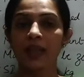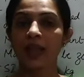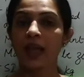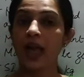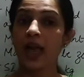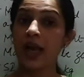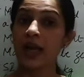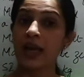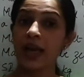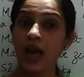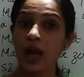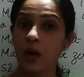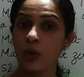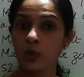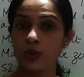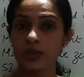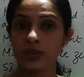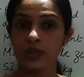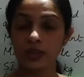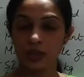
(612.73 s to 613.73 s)
and how
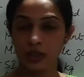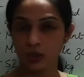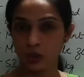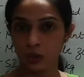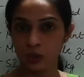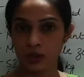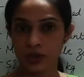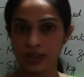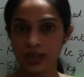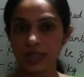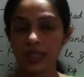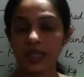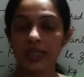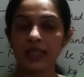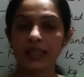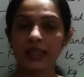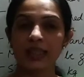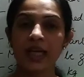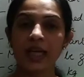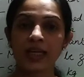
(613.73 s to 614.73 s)
is it used?
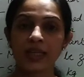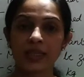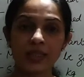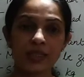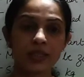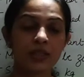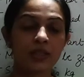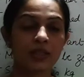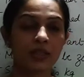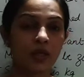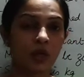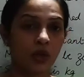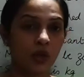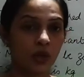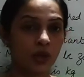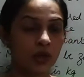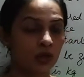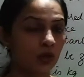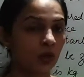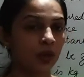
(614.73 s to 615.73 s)
That is
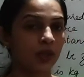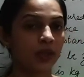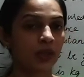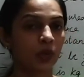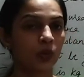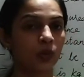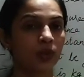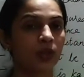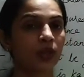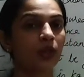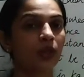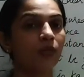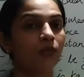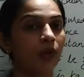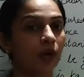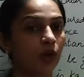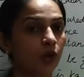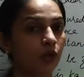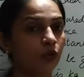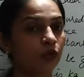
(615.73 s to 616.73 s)
also included in
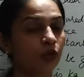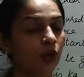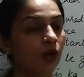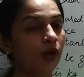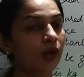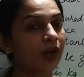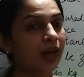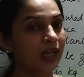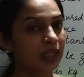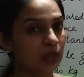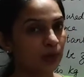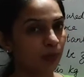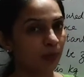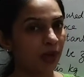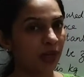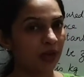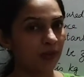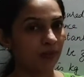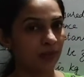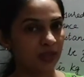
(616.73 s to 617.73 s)
one of your
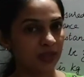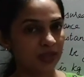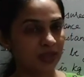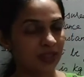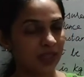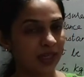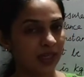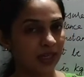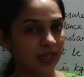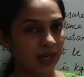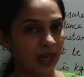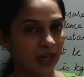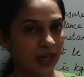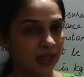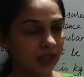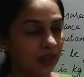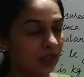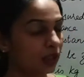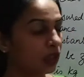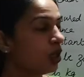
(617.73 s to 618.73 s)
experiments in
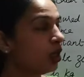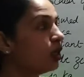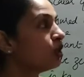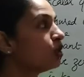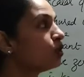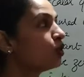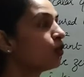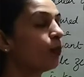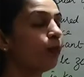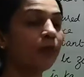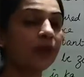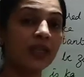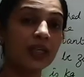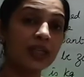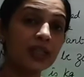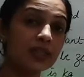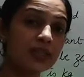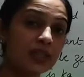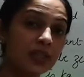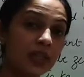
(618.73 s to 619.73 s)
ninth. So
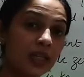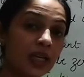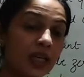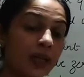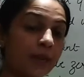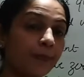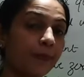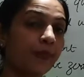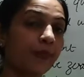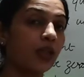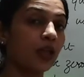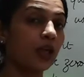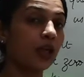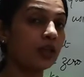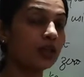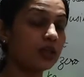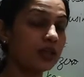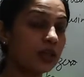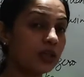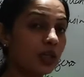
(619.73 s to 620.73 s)
please
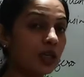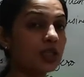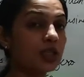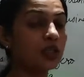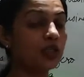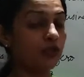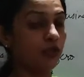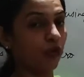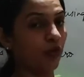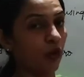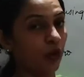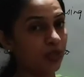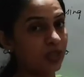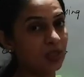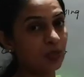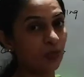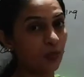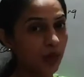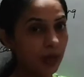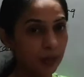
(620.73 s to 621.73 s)
search for
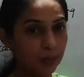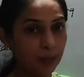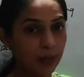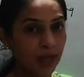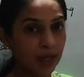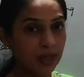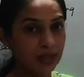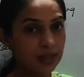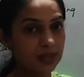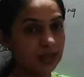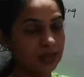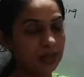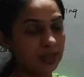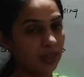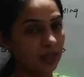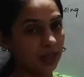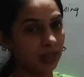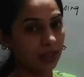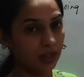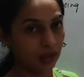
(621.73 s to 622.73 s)
spring balance
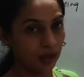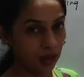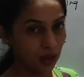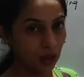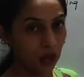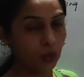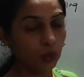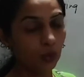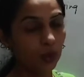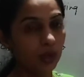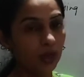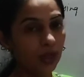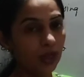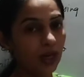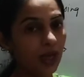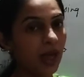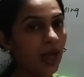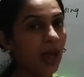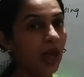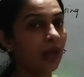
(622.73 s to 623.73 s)
in Google
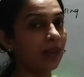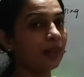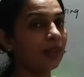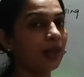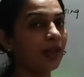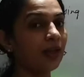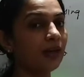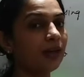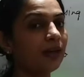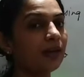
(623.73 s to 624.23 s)
and then